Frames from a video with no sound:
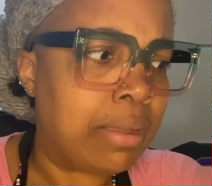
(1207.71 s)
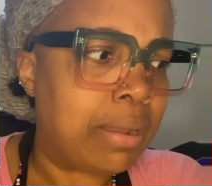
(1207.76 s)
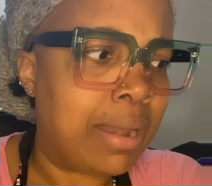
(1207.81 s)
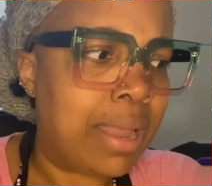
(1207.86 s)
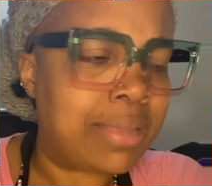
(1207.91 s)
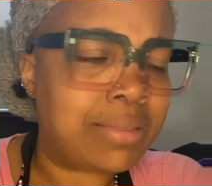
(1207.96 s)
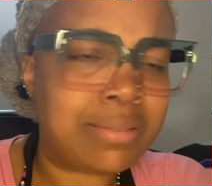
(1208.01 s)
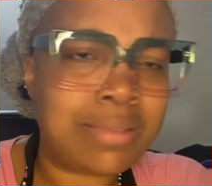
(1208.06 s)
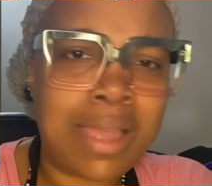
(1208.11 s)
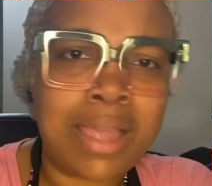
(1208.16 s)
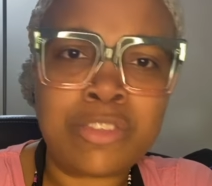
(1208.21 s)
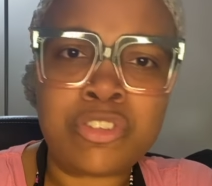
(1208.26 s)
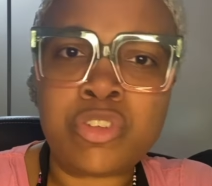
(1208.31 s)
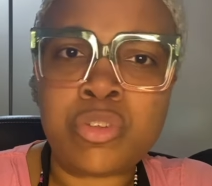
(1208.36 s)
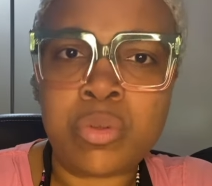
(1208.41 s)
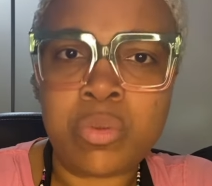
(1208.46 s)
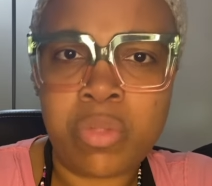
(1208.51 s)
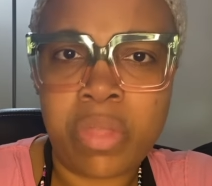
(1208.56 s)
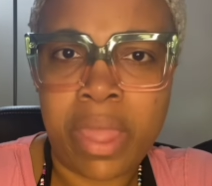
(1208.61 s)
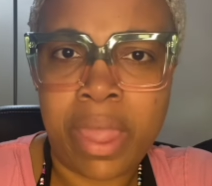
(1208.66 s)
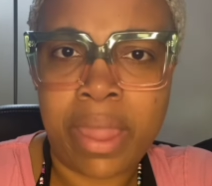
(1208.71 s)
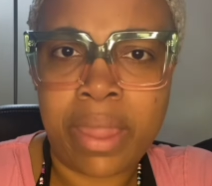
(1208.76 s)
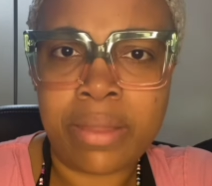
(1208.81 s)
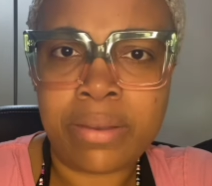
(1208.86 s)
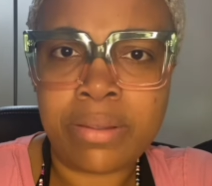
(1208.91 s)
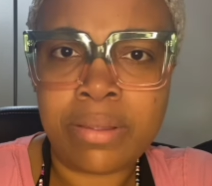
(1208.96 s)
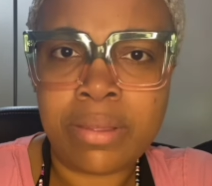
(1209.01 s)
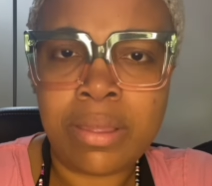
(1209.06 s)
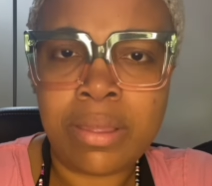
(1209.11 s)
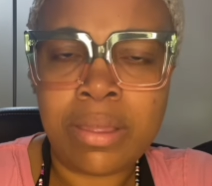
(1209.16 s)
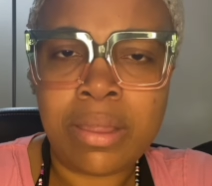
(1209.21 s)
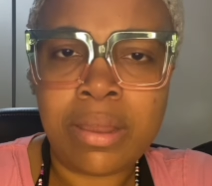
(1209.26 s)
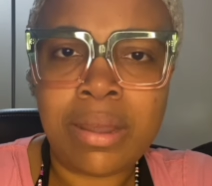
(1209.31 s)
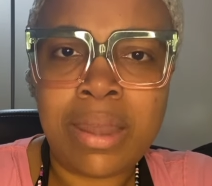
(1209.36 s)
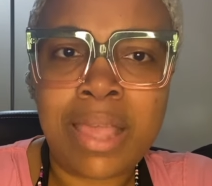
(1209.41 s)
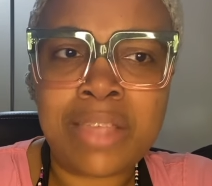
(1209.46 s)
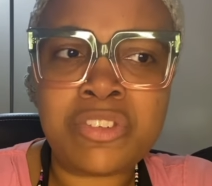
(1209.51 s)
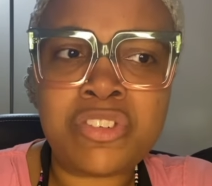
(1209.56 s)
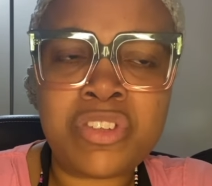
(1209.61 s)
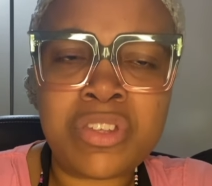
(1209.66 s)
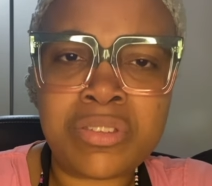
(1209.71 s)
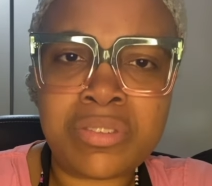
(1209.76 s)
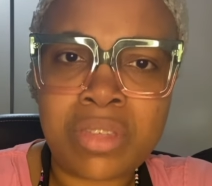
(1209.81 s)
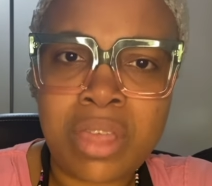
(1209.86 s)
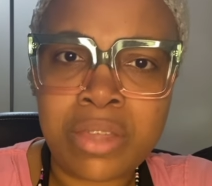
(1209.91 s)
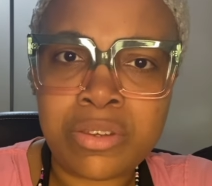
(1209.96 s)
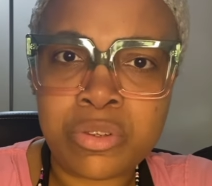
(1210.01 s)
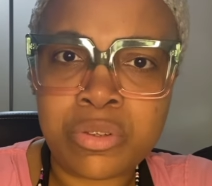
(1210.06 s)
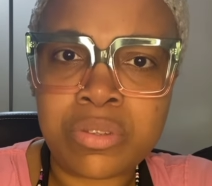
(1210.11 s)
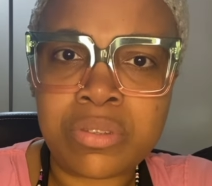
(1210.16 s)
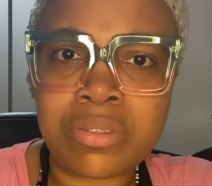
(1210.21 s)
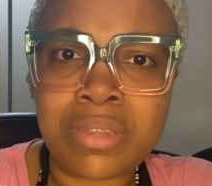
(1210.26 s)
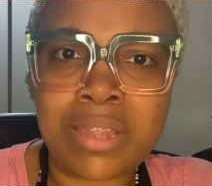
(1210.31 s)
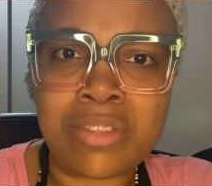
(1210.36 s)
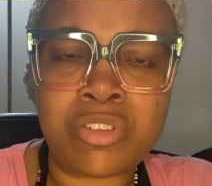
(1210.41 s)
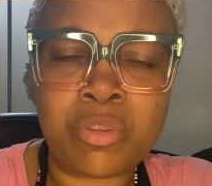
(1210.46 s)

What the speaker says: Let's not do that. Let's just understand.